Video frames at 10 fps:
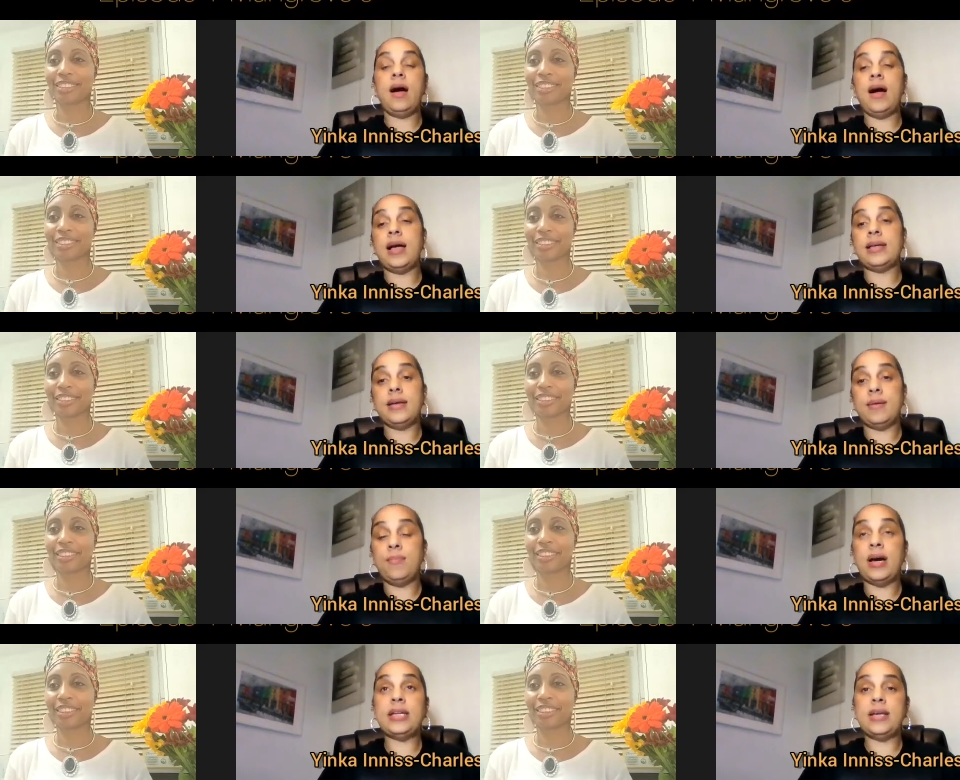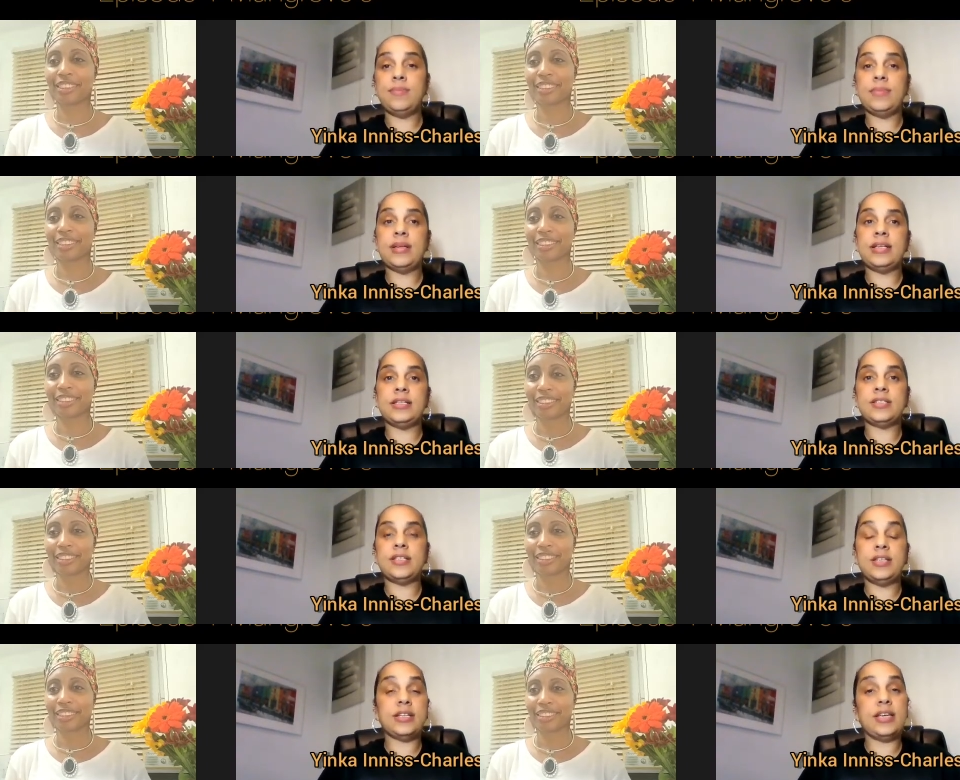Speaker 1: Hi, my name is
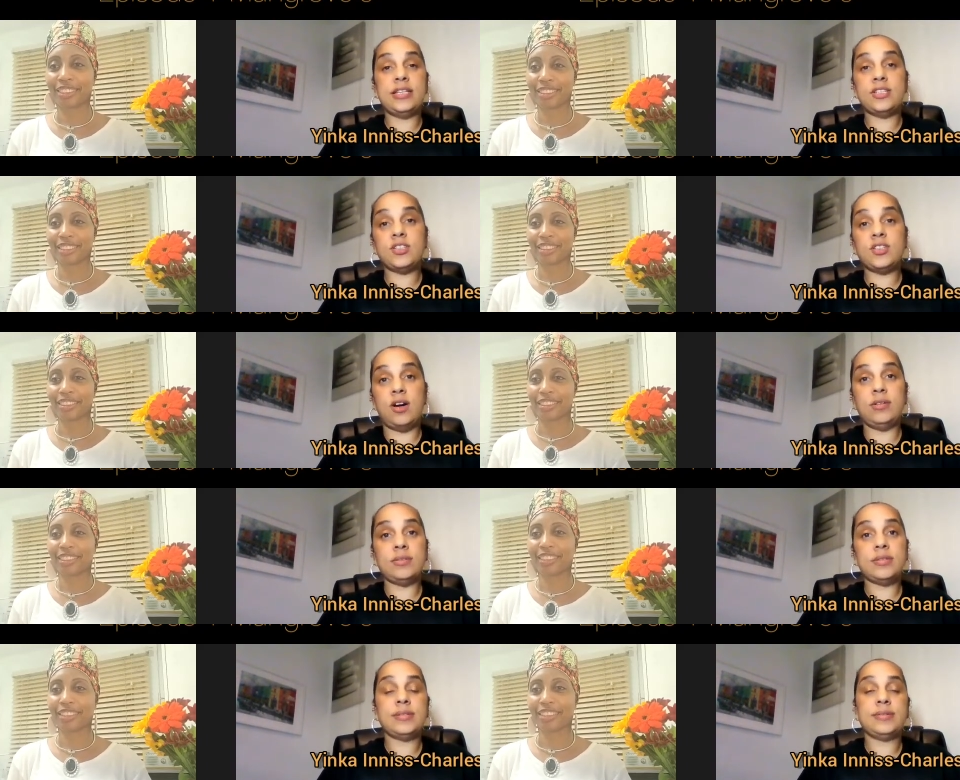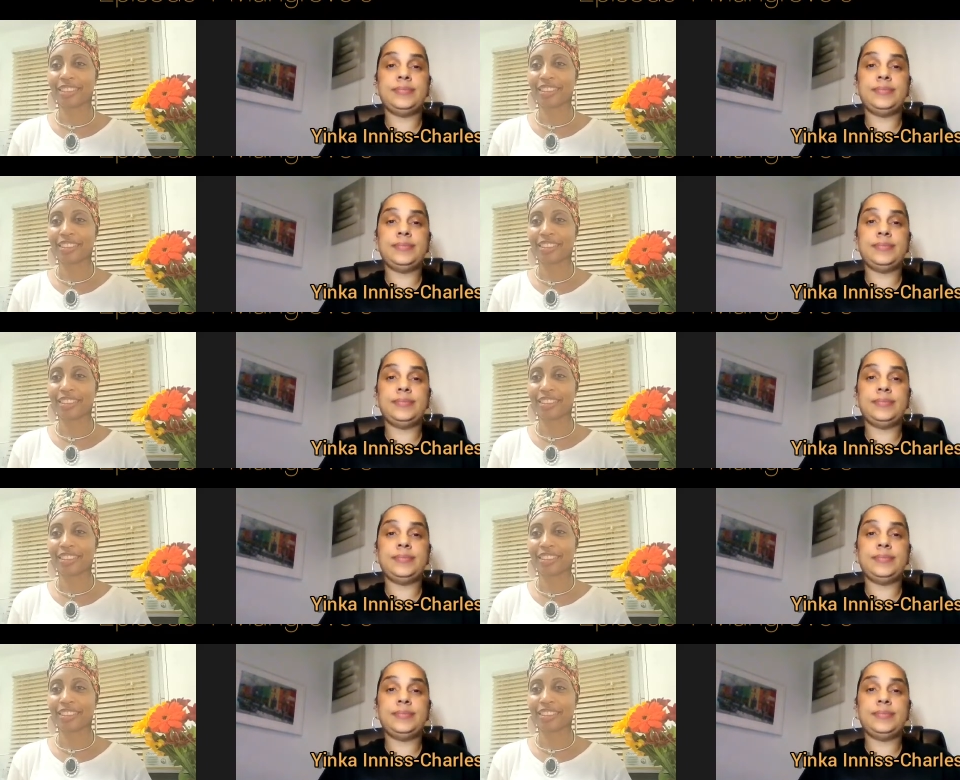Yinka Inniss Charles.